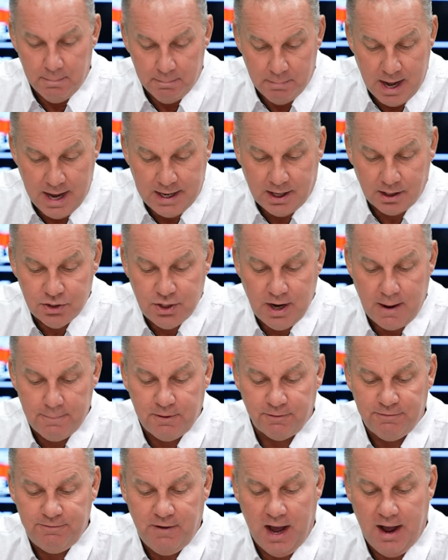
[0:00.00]
Micah
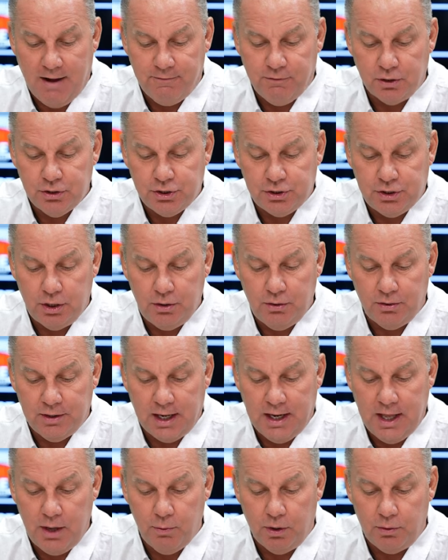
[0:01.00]
chapter 5 verse 2
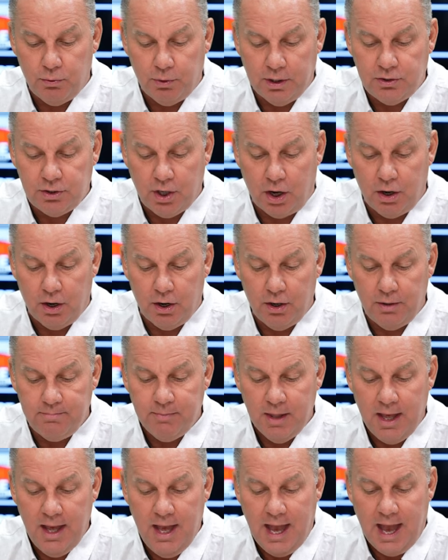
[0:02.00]
that he would return
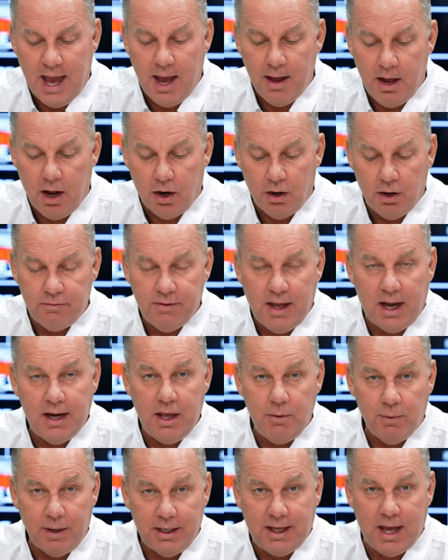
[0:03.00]
uh, or that
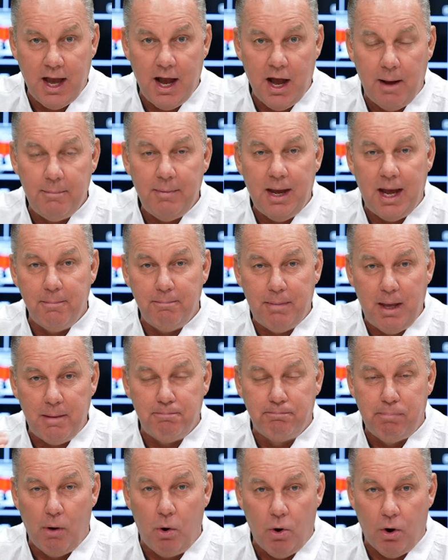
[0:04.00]
he would come and be
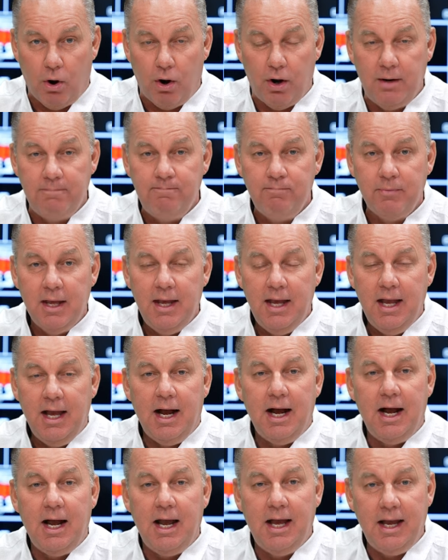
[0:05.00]
born
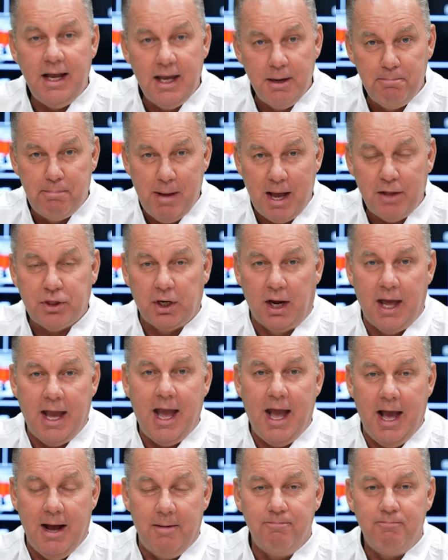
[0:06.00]
uh, in
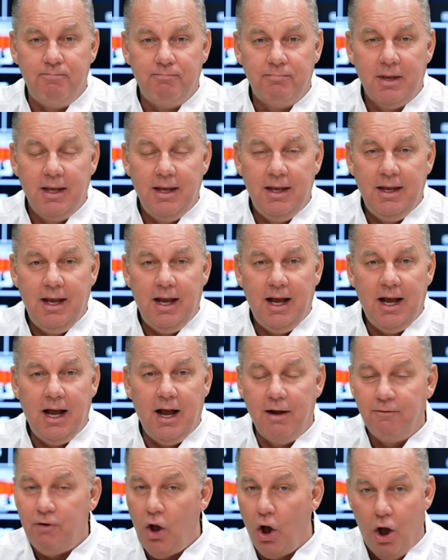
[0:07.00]
Bethlehem.
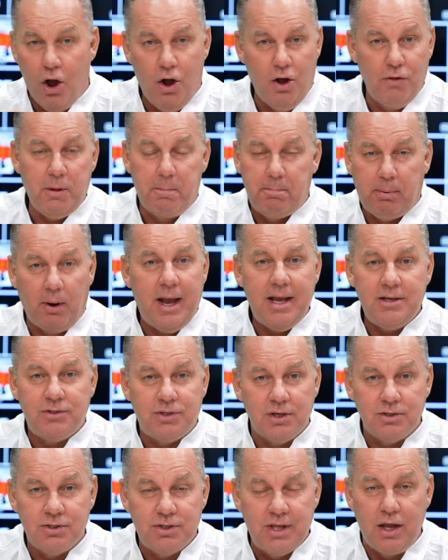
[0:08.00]
Of all the
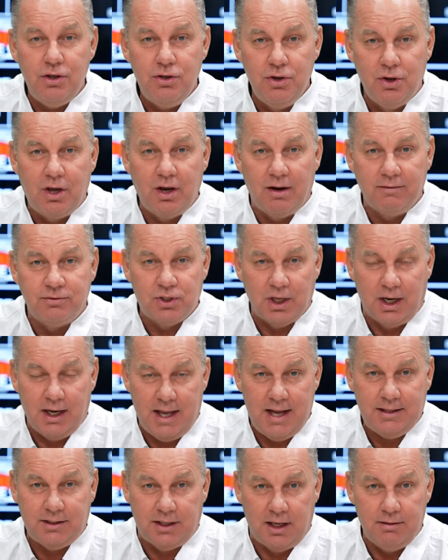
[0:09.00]
places that you could have
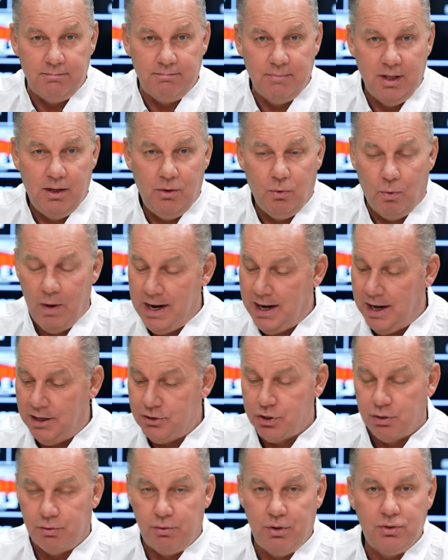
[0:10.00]
selected, why not
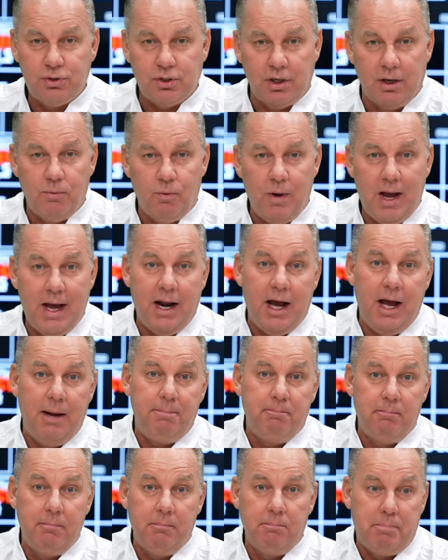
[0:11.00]
Jerusalem? Why
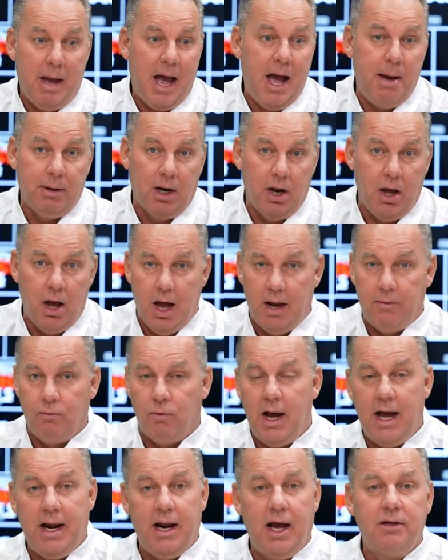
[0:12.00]
not Babylon?
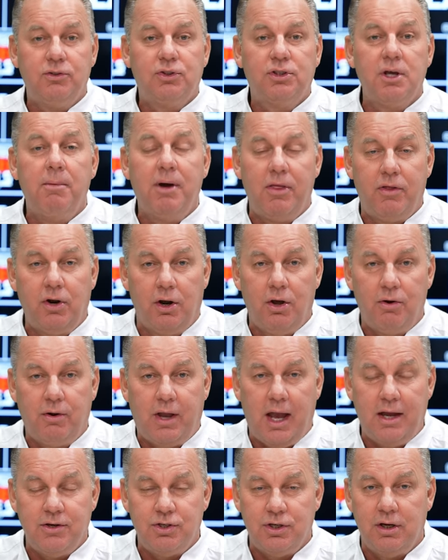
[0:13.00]
Why not some other
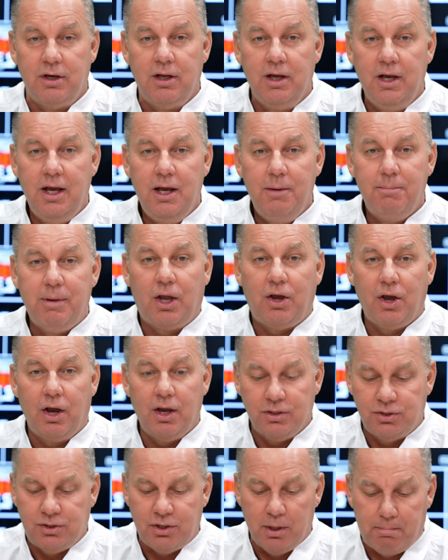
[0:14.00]
location?
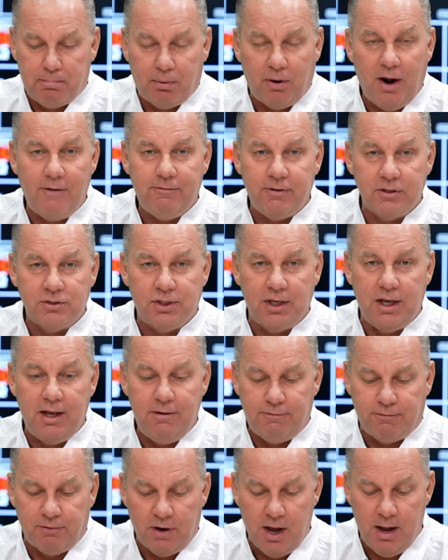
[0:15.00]
because the
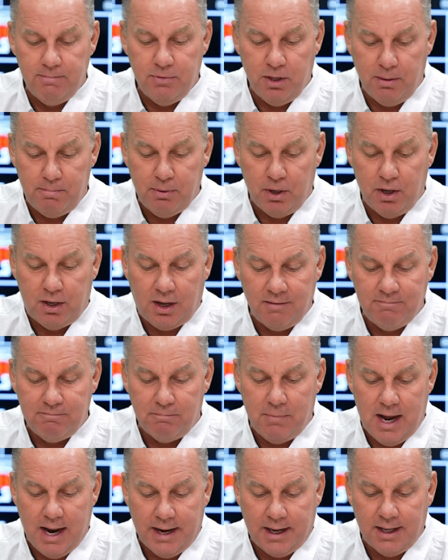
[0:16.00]
prophecy from the book of
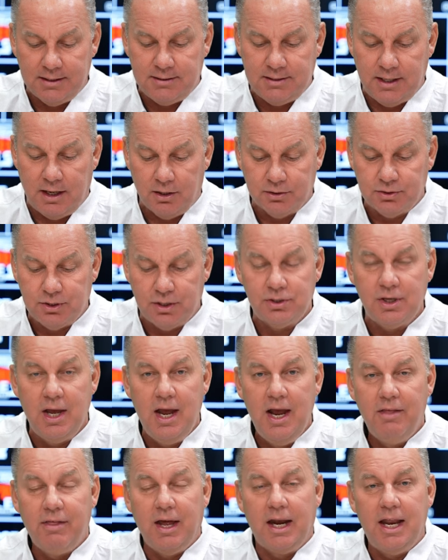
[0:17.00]
Micah tells us
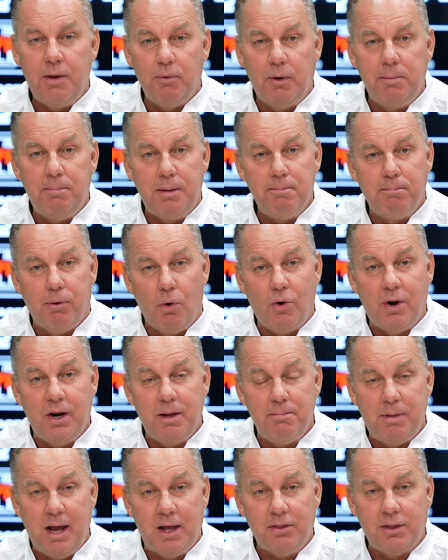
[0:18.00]
that he would be born
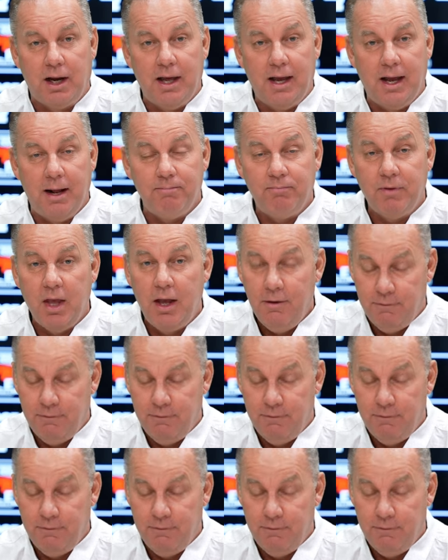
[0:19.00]
in Bethlehem.